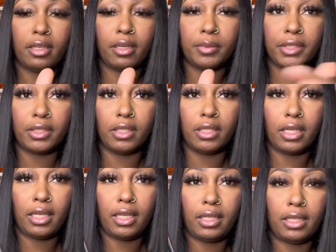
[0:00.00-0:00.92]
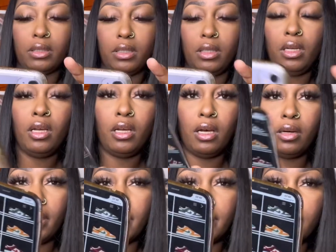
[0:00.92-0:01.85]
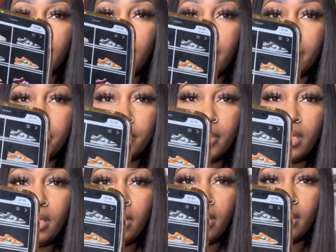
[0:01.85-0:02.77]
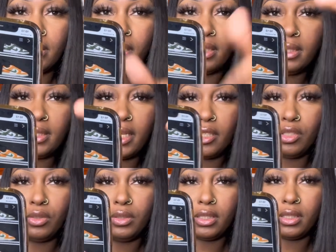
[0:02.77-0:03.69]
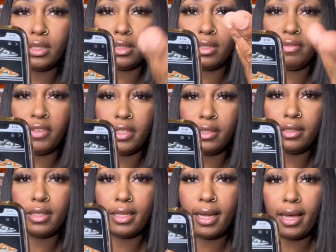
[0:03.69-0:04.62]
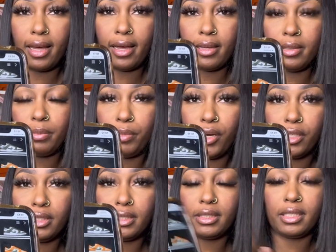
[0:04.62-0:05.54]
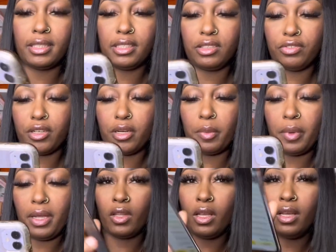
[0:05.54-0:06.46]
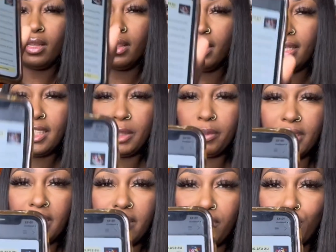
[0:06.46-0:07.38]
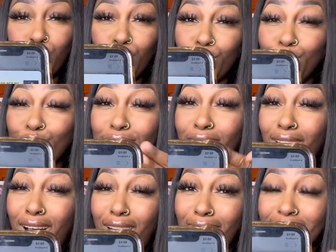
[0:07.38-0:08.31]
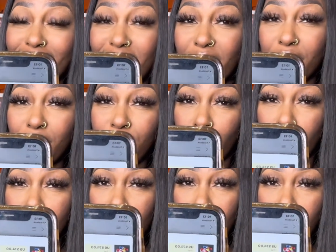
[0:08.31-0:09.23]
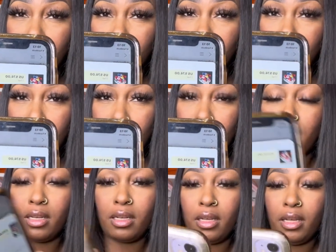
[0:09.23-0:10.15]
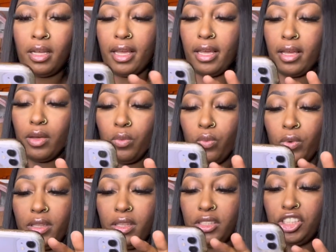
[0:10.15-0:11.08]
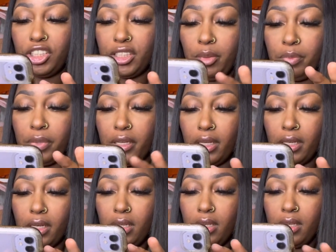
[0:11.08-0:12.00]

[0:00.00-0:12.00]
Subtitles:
I'm just gonna, okay, so yeah, it's gonna take you to the vendor that I purchased these from. These specific shoes are $74. And with the shipping